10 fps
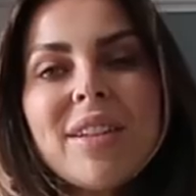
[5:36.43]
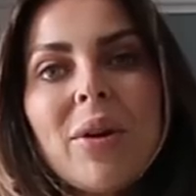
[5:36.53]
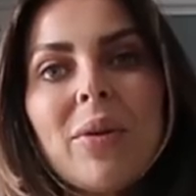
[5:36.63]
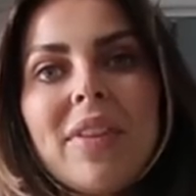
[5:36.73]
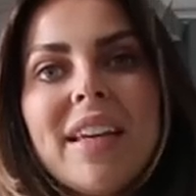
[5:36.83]

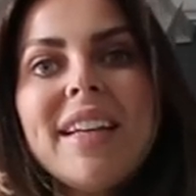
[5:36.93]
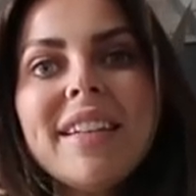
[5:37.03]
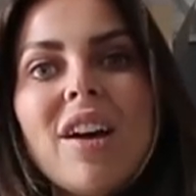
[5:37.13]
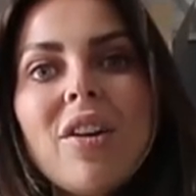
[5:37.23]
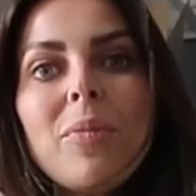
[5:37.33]
So
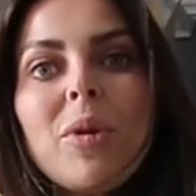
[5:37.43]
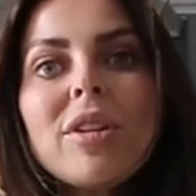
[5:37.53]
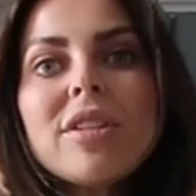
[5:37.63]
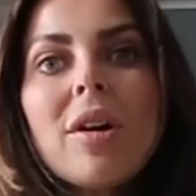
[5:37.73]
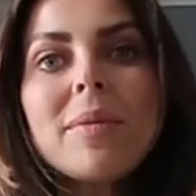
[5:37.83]
these are the
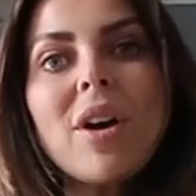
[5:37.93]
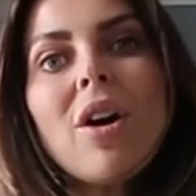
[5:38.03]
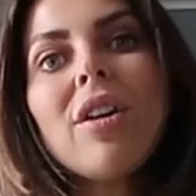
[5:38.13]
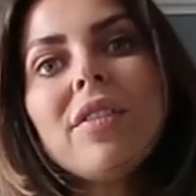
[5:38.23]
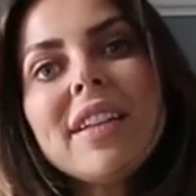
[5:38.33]
bra tops
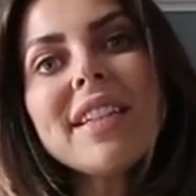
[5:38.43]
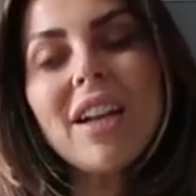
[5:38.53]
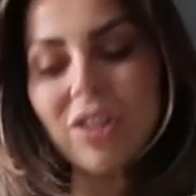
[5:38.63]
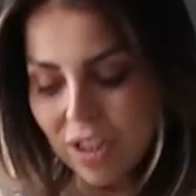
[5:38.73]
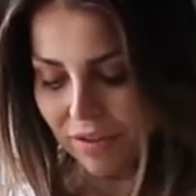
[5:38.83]
on. This
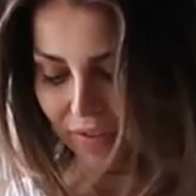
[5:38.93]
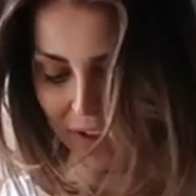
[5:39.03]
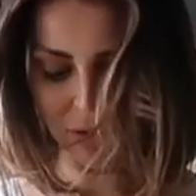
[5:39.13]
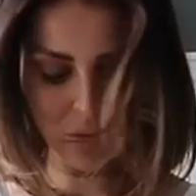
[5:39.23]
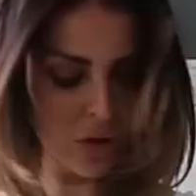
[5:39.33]
actually
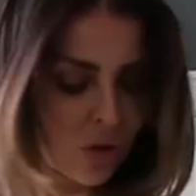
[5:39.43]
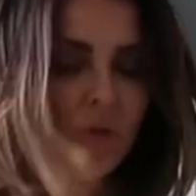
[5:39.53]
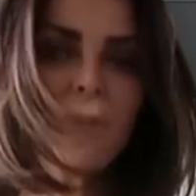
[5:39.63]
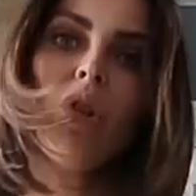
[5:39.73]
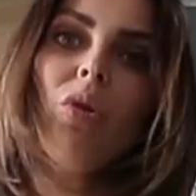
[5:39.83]
feels
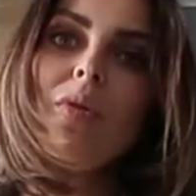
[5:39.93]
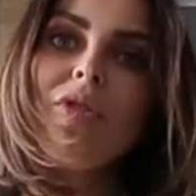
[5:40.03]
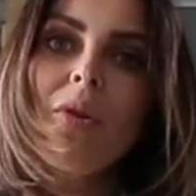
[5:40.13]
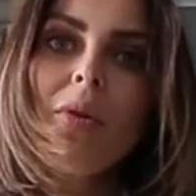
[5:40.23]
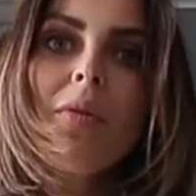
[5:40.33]
so
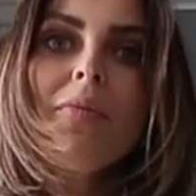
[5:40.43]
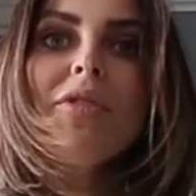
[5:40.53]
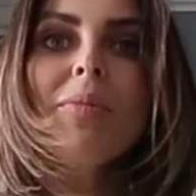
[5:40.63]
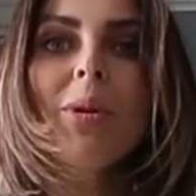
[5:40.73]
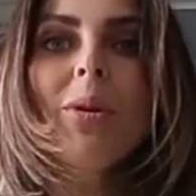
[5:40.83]

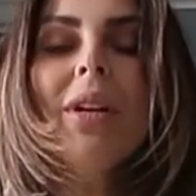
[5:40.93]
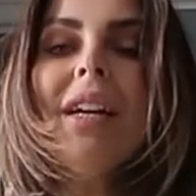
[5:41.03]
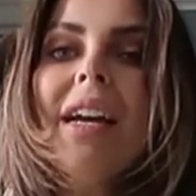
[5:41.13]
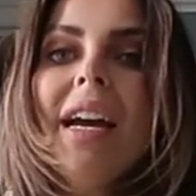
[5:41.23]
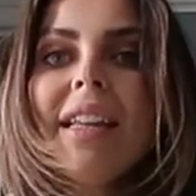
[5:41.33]
comfortable.
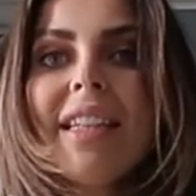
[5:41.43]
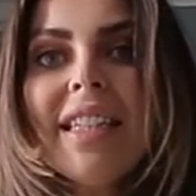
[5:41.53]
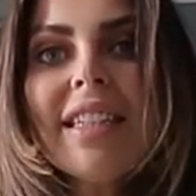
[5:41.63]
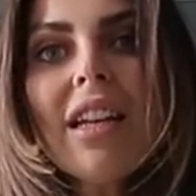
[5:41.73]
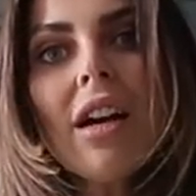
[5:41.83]
This
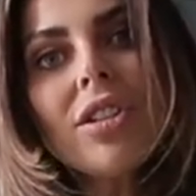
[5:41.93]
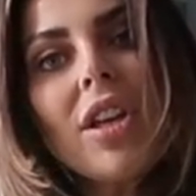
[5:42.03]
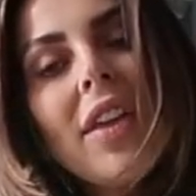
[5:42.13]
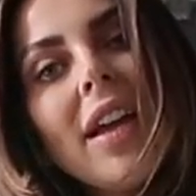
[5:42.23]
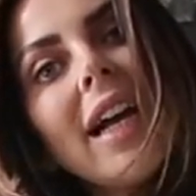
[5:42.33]
is a large.
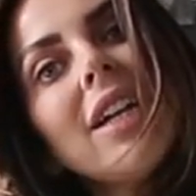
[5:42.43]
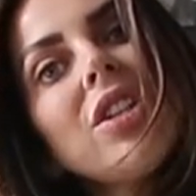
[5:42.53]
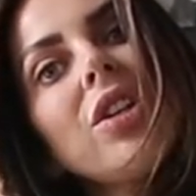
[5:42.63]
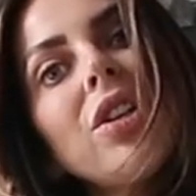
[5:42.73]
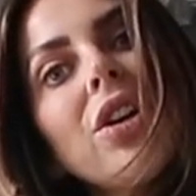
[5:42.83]
I think I
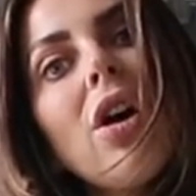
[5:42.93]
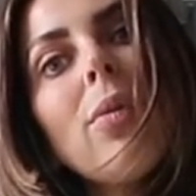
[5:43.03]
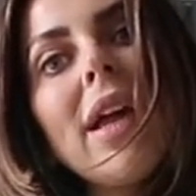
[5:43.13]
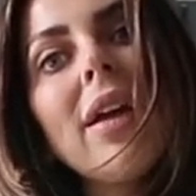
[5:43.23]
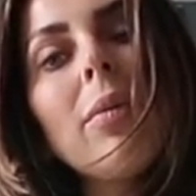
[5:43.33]
actually could have got
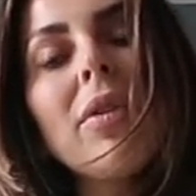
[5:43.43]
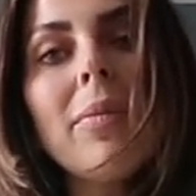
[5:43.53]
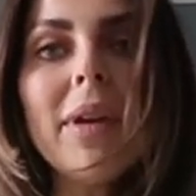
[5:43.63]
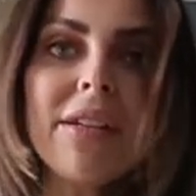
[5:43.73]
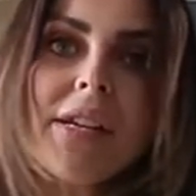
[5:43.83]
away with a
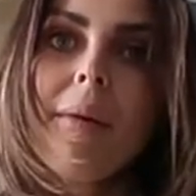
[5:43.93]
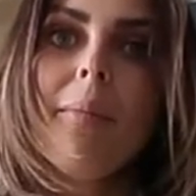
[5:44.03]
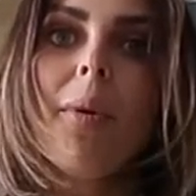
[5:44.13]
medium,